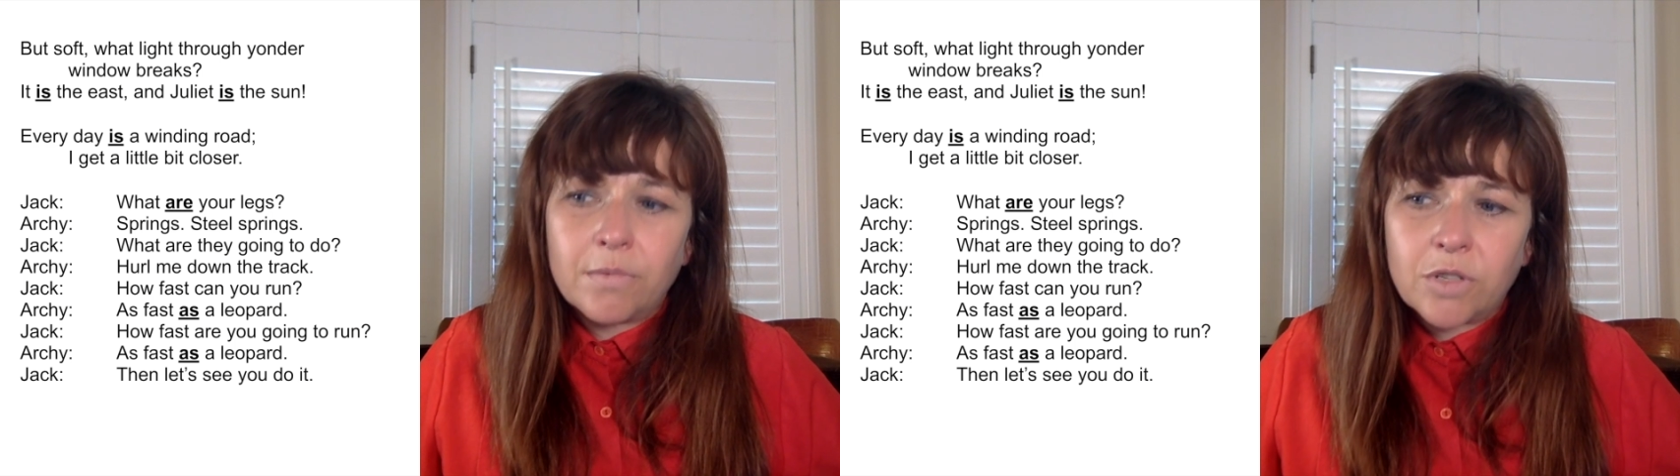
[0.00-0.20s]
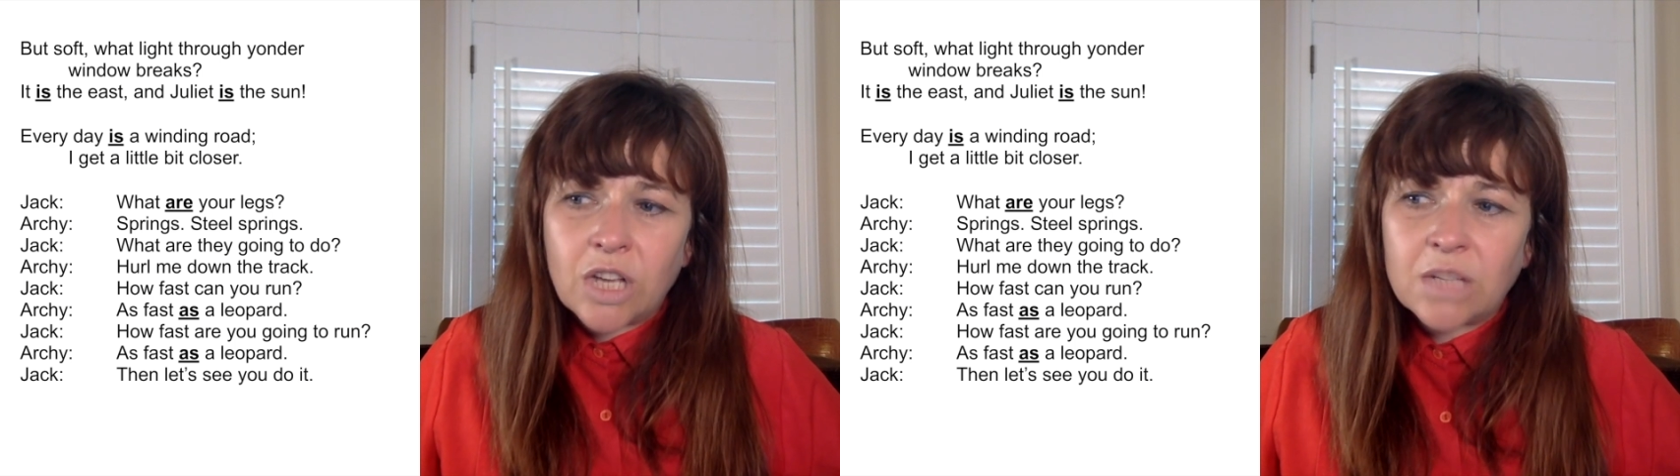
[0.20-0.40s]

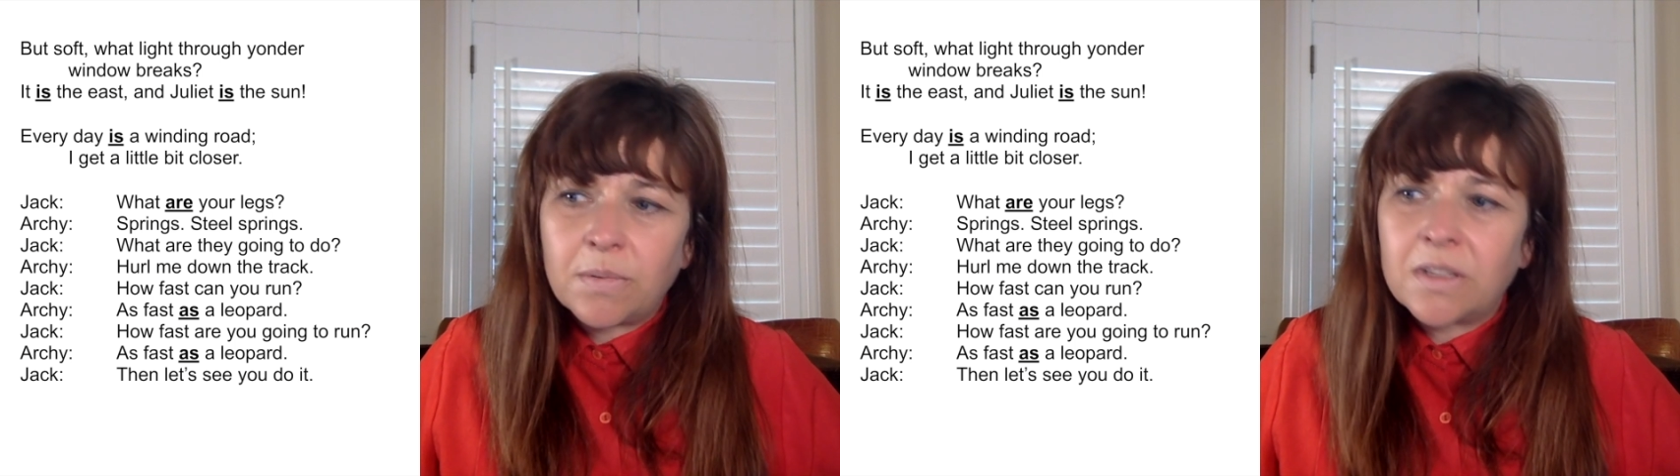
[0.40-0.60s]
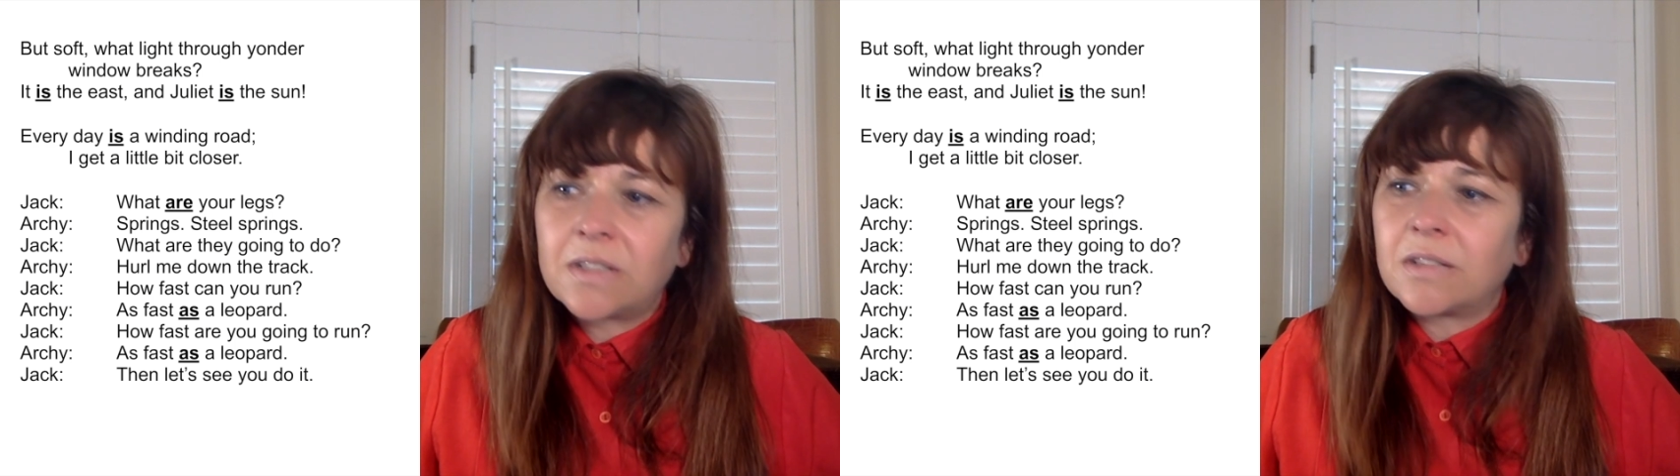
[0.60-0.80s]

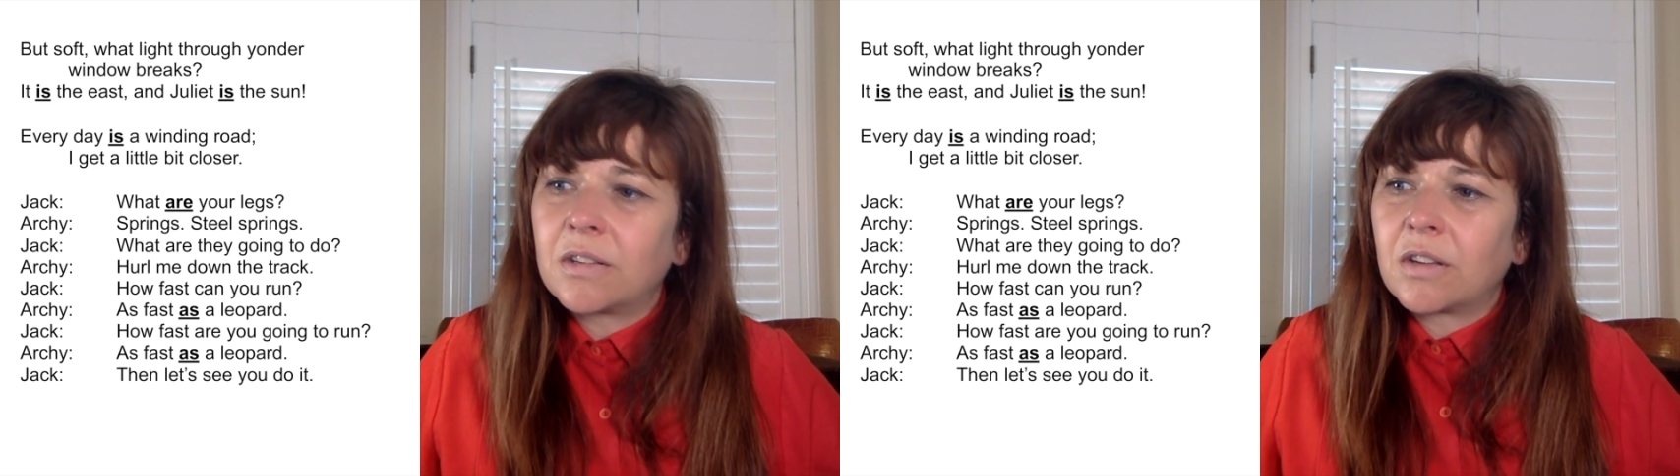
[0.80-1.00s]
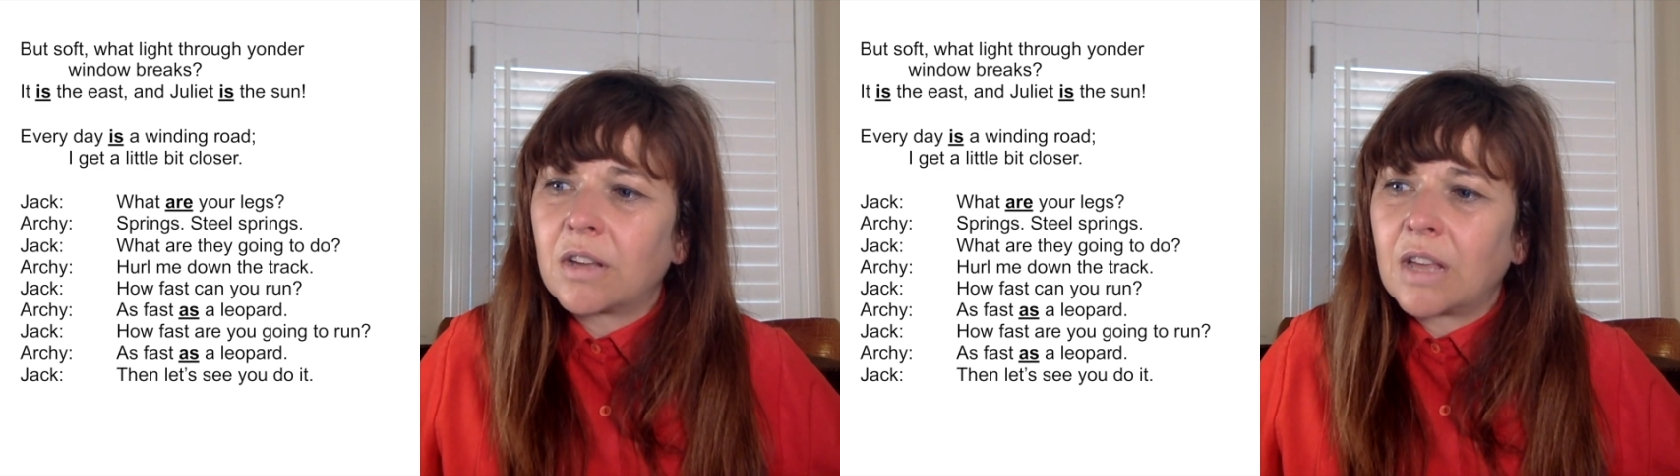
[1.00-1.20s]
Shakespeare's
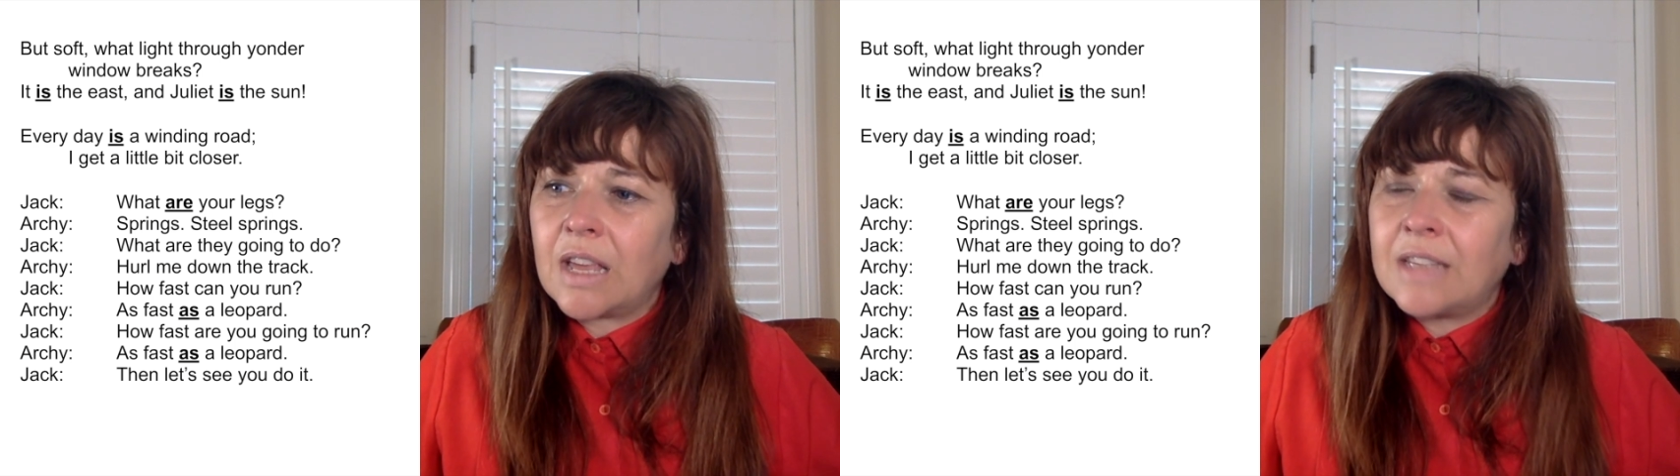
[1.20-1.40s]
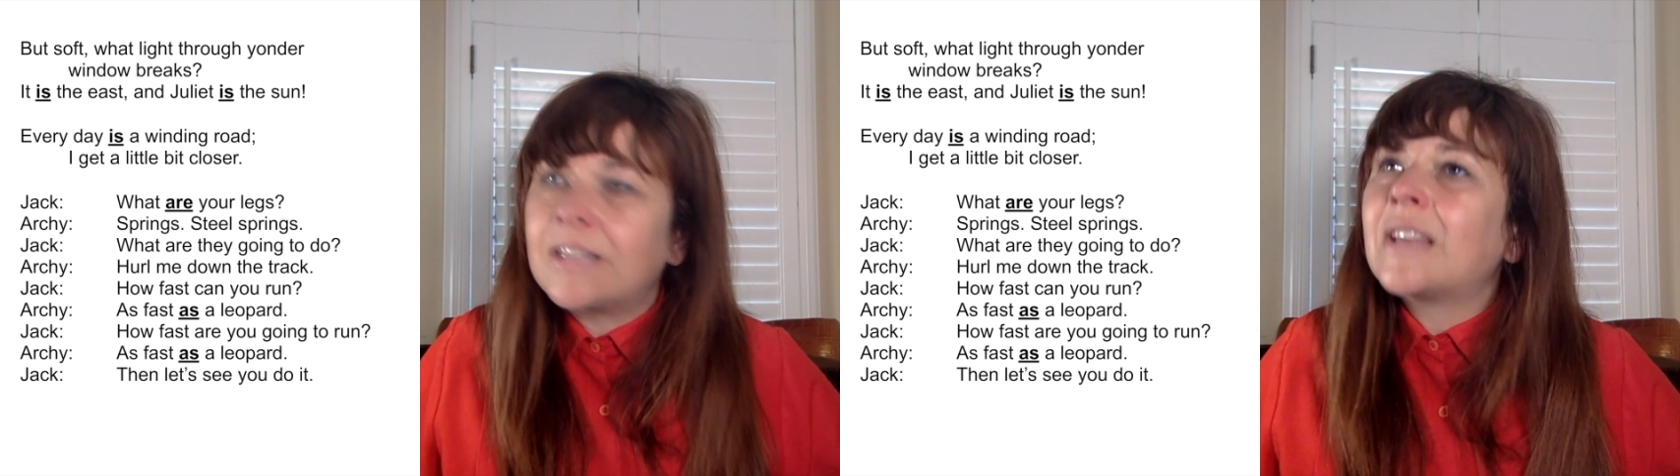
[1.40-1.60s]

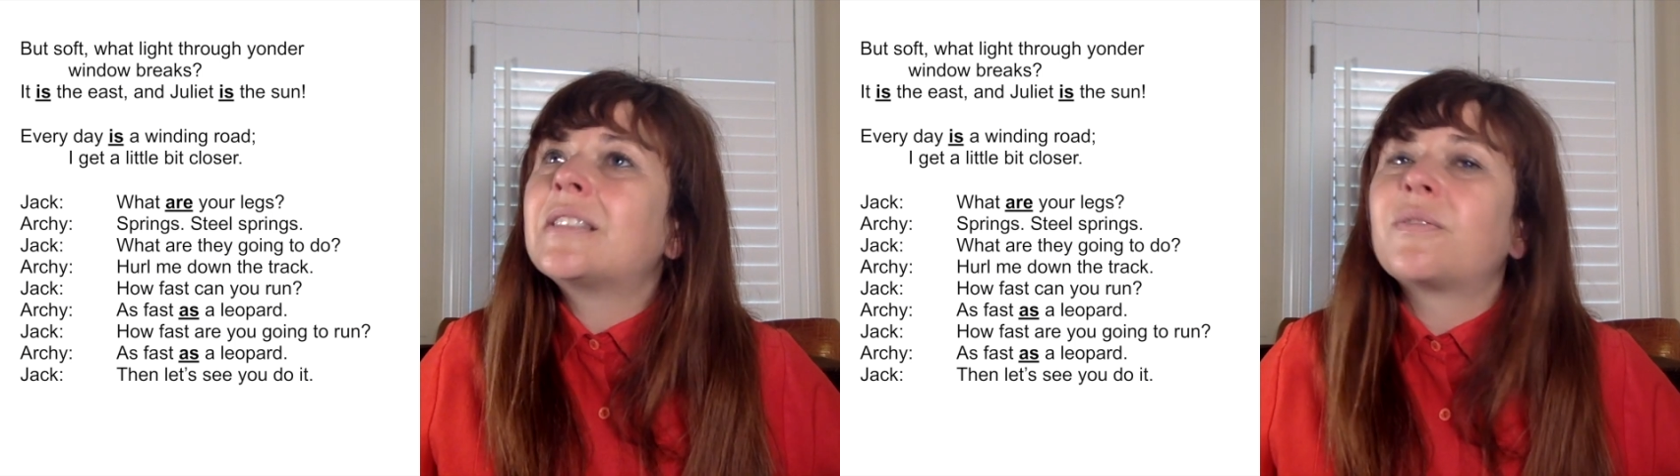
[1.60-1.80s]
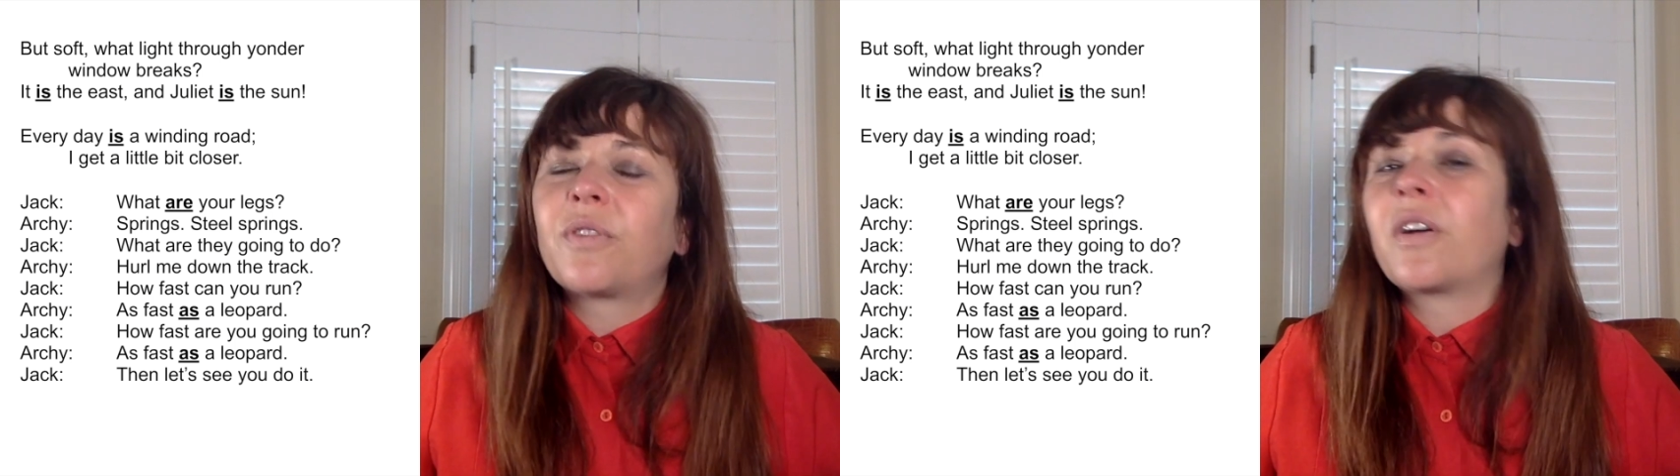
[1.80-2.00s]

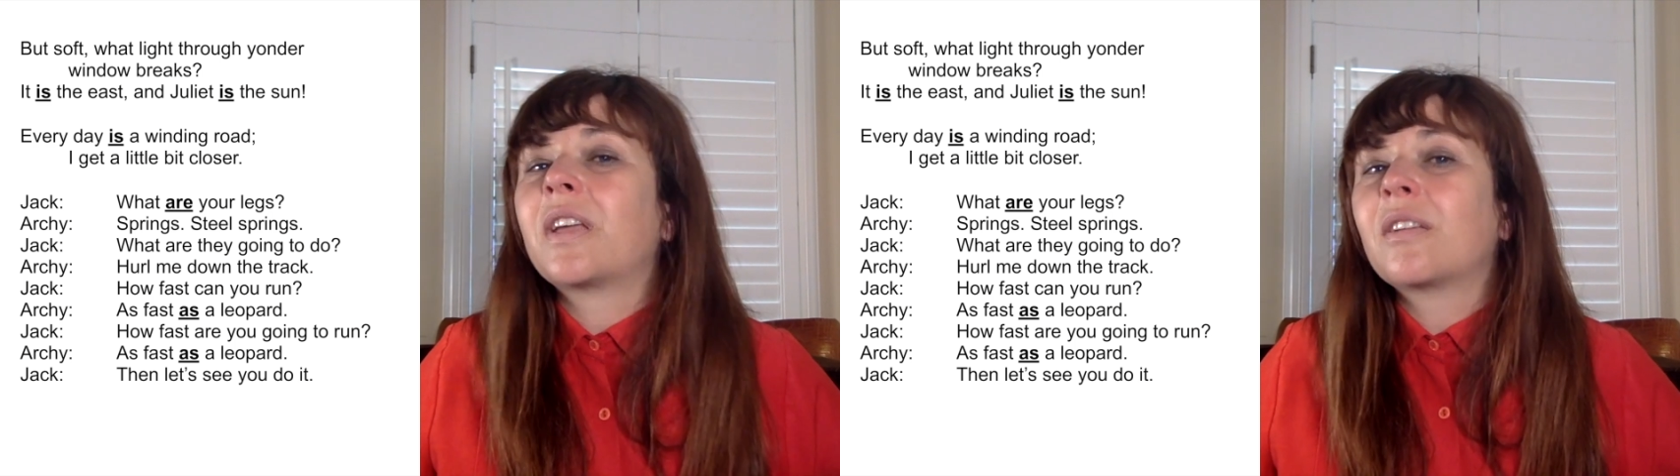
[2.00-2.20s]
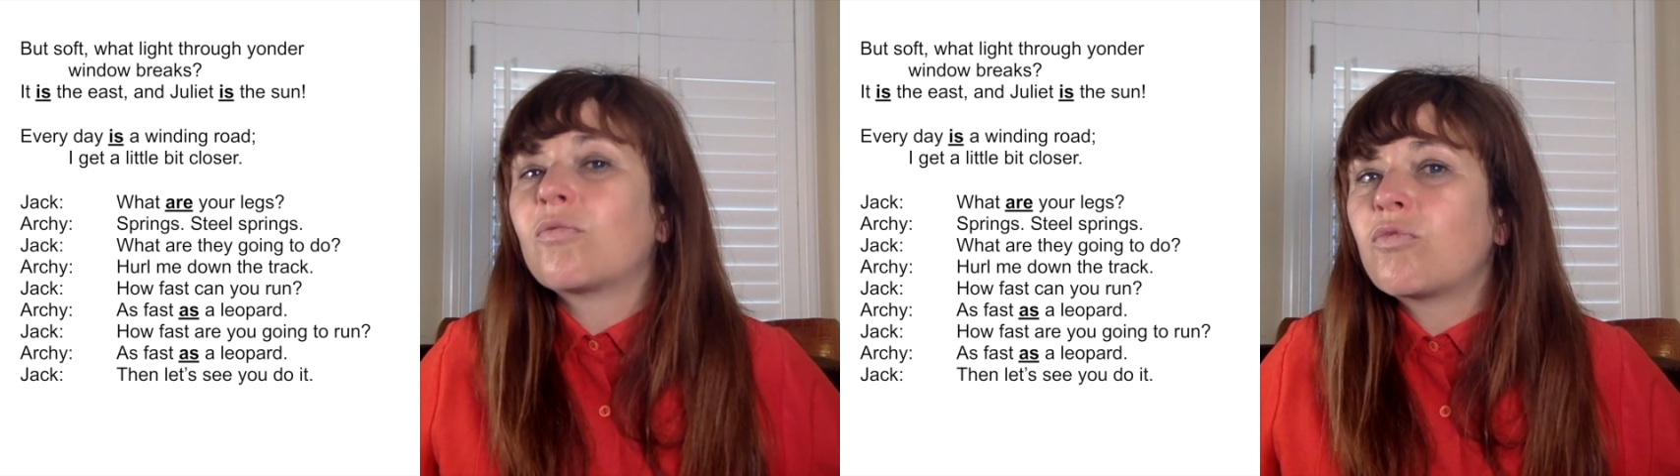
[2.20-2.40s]
intensifying